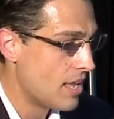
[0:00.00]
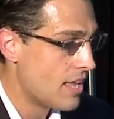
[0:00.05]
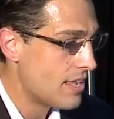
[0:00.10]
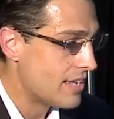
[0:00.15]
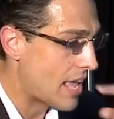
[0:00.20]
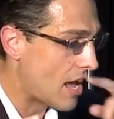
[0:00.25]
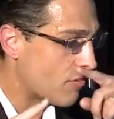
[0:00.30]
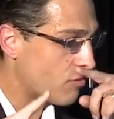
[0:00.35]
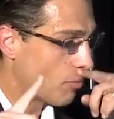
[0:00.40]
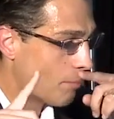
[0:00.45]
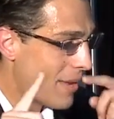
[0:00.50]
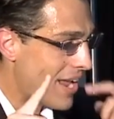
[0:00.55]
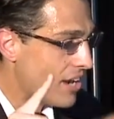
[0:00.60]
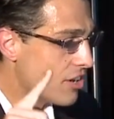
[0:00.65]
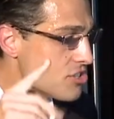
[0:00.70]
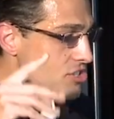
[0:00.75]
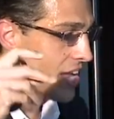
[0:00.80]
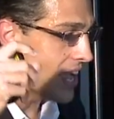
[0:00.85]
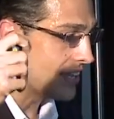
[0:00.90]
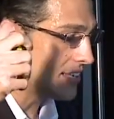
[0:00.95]
Now, for
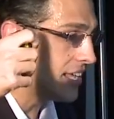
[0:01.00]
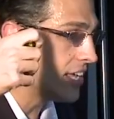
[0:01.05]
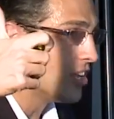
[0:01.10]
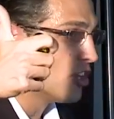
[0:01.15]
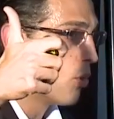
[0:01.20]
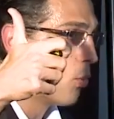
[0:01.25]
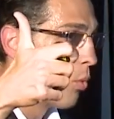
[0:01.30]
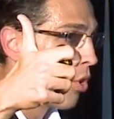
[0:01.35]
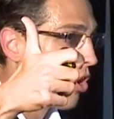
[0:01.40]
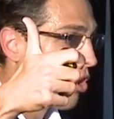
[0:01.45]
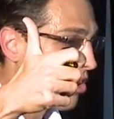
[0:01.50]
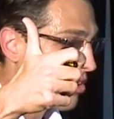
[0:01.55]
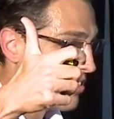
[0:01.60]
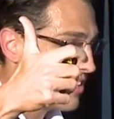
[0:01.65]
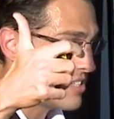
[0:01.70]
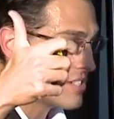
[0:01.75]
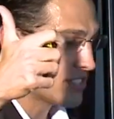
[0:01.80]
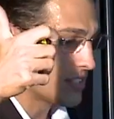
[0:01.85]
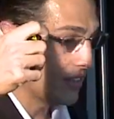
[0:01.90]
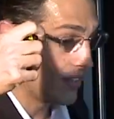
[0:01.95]
Mayer's idea to work,
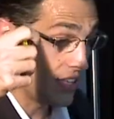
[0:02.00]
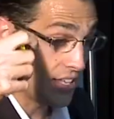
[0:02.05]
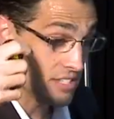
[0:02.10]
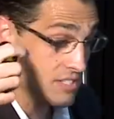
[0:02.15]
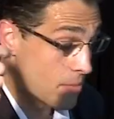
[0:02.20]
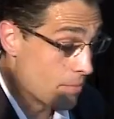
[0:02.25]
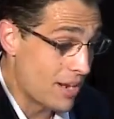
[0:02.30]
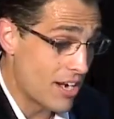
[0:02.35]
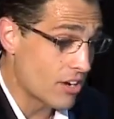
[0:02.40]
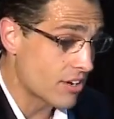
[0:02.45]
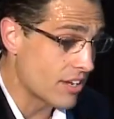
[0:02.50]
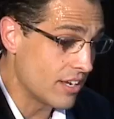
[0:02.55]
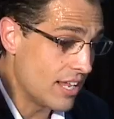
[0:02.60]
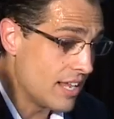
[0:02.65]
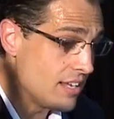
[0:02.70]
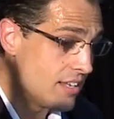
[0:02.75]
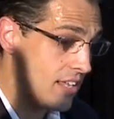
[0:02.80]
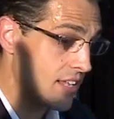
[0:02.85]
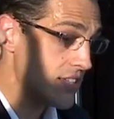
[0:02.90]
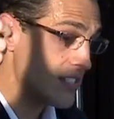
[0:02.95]
these American
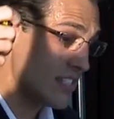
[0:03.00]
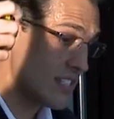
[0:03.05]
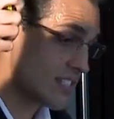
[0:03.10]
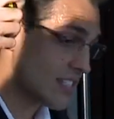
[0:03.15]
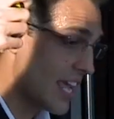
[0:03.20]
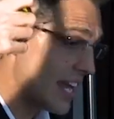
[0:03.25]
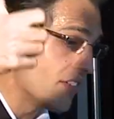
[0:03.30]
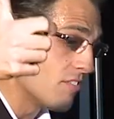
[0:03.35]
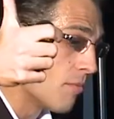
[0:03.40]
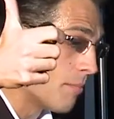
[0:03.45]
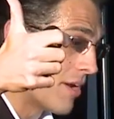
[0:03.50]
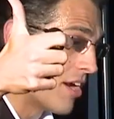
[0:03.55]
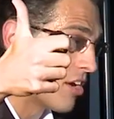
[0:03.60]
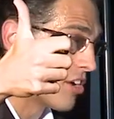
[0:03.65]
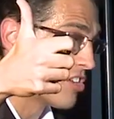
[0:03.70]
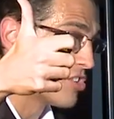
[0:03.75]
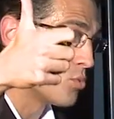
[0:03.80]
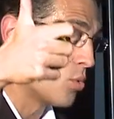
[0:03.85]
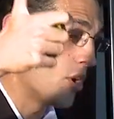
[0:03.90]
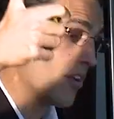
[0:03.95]
Indians, these Native
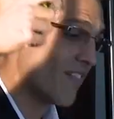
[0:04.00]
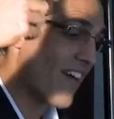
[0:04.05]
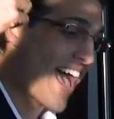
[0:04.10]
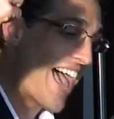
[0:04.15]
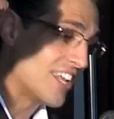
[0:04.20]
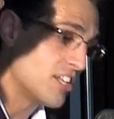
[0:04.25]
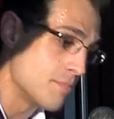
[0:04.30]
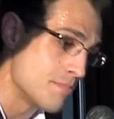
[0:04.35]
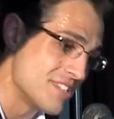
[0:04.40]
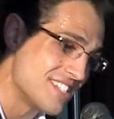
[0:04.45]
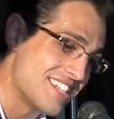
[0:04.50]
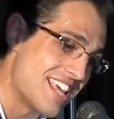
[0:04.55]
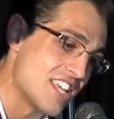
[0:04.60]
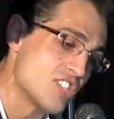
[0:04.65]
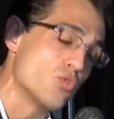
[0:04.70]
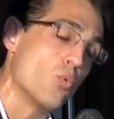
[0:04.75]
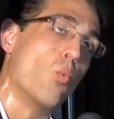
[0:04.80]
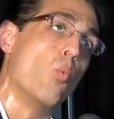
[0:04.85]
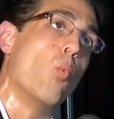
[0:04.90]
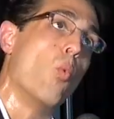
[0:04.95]
Americans, would have had to
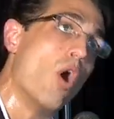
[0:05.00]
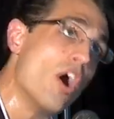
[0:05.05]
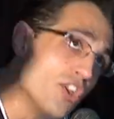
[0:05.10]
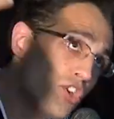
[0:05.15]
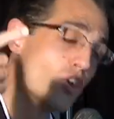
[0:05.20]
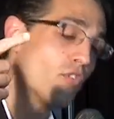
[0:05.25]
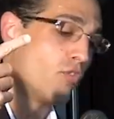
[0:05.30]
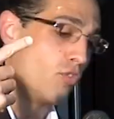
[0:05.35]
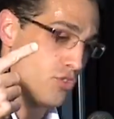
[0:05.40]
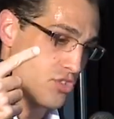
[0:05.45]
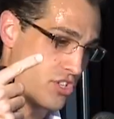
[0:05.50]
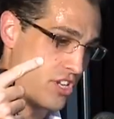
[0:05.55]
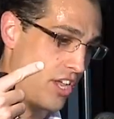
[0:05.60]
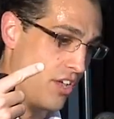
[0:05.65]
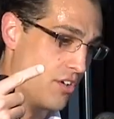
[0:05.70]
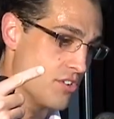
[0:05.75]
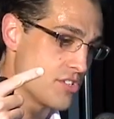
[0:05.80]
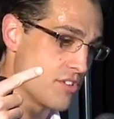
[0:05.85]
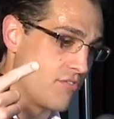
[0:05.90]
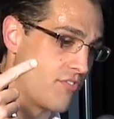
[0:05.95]
possess wonderful
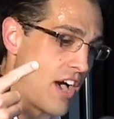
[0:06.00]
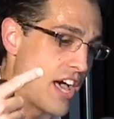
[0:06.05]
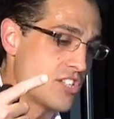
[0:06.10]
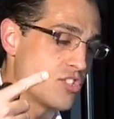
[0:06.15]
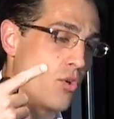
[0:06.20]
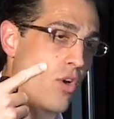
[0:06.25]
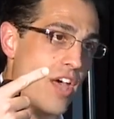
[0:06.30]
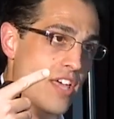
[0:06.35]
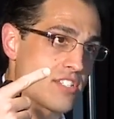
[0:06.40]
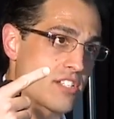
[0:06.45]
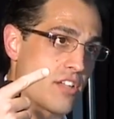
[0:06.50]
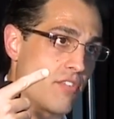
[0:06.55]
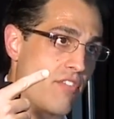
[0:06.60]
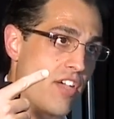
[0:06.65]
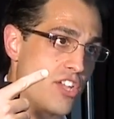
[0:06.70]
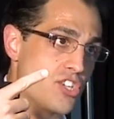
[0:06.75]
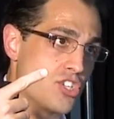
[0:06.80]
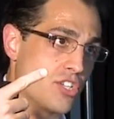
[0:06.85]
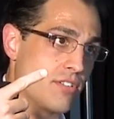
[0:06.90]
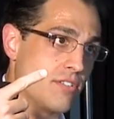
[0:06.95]
skills of fossil
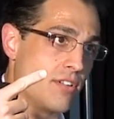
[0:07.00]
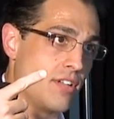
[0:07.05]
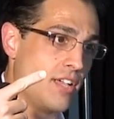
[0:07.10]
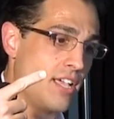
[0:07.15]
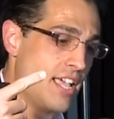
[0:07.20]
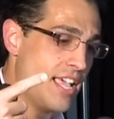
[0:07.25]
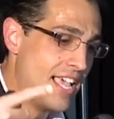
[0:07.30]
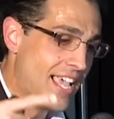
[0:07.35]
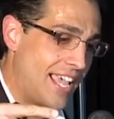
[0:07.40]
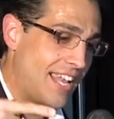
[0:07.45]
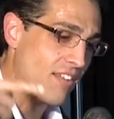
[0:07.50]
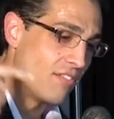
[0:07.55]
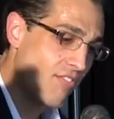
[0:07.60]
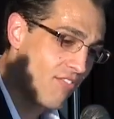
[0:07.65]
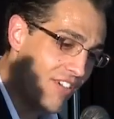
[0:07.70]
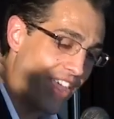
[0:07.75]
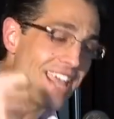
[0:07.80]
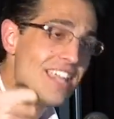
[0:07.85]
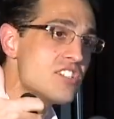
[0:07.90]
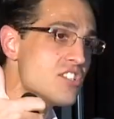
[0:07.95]
excavation, an
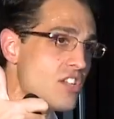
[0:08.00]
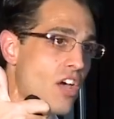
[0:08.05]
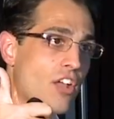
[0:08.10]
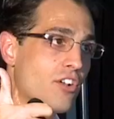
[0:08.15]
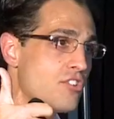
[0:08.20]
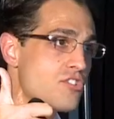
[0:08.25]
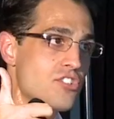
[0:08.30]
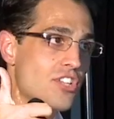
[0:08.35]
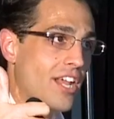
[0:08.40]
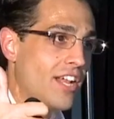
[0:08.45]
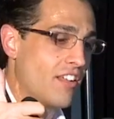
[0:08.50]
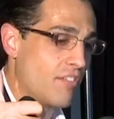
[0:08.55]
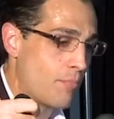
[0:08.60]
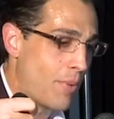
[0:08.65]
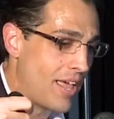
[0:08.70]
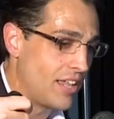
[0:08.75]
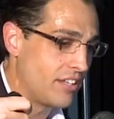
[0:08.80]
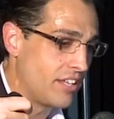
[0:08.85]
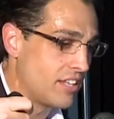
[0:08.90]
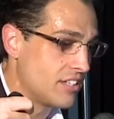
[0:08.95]
advanced understanding of
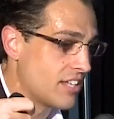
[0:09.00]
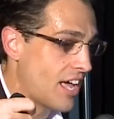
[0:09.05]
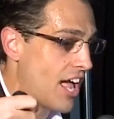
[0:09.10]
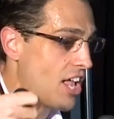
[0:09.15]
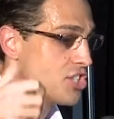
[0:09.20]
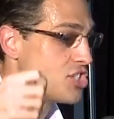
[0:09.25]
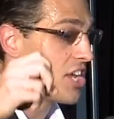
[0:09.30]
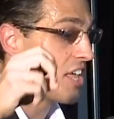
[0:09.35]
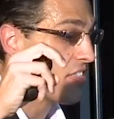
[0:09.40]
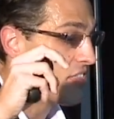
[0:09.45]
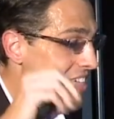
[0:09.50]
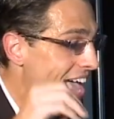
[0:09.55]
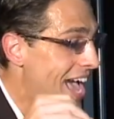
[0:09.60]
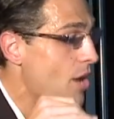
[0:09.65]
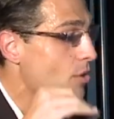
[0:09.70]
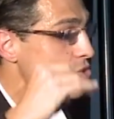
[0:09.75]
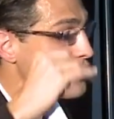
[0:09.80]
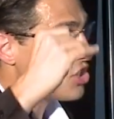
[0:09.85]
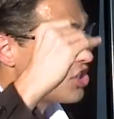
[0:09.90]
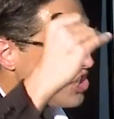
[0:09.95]
paleontology
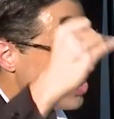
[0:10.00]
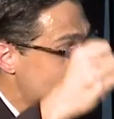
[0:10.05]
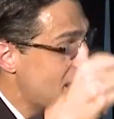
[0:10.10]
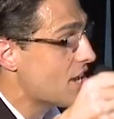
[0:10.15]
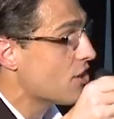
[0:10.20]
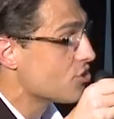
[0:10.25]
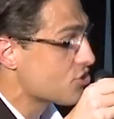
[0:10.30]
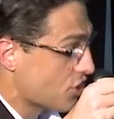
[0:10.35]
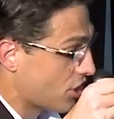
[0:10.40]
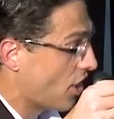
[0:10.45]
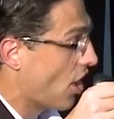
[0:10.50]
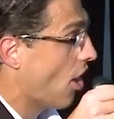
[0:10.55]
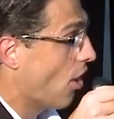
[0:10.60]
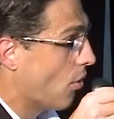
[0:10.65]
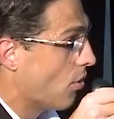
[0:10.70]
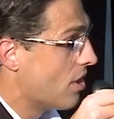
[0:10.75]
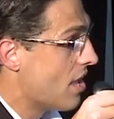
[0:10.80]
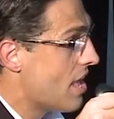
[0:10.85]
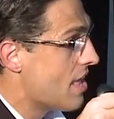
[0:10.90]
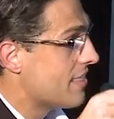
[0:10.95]
1,000 years
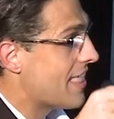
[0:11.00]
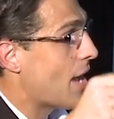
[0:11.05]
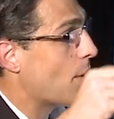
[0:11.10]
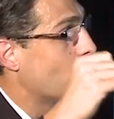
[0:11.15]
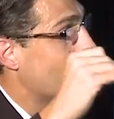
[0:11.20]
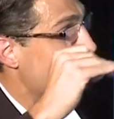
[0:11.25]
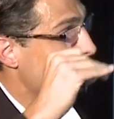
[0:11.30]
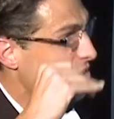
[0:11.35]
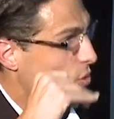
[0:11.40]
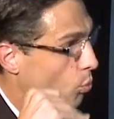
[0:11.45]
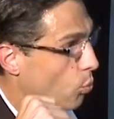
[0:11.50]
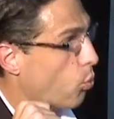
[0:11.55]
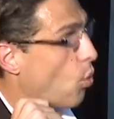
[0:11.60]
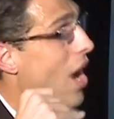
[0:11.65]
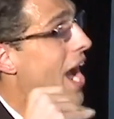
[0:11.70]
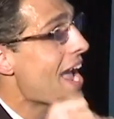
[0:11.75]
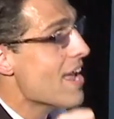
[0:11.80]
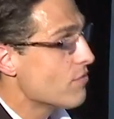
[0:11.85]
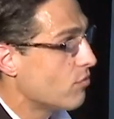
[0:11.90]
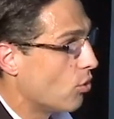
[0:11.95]
ago that would have
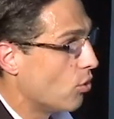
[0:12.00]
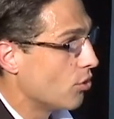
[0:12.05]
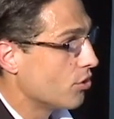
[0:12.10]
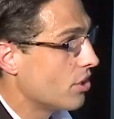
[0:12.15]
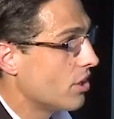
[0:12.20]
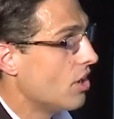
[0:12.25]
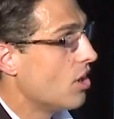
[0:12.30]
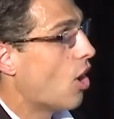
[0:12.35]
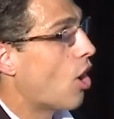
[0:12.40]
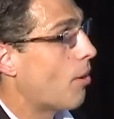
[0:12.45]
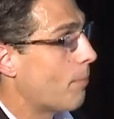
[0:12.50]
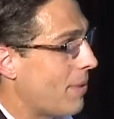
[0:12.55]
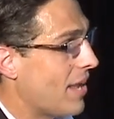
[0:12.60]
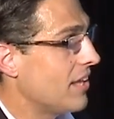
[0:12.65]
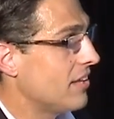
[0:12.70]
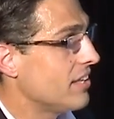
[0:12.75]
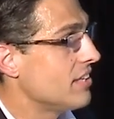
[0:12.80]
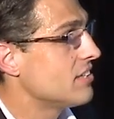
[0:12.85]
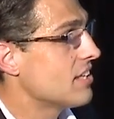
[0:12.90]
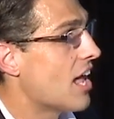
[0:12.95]
rivaled our
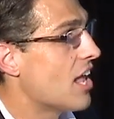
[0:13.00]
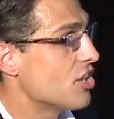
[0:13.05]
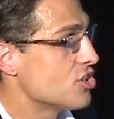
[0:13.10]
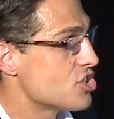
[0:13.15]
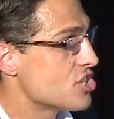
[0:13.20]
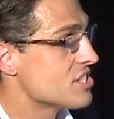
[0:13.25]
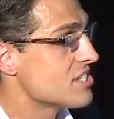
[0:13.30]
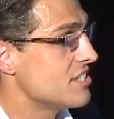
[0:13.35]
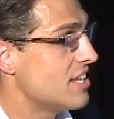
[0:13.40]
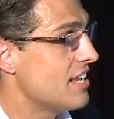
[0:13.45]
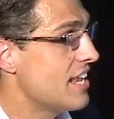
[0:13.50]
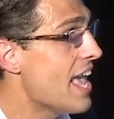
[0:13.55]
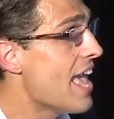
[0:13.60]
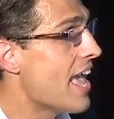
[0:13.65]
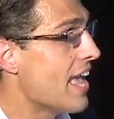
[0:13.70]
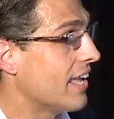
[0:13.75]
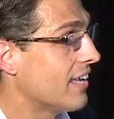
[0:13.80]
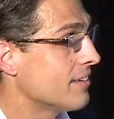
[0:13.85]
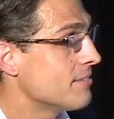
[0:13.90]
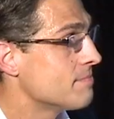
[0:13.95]
paleontologists today.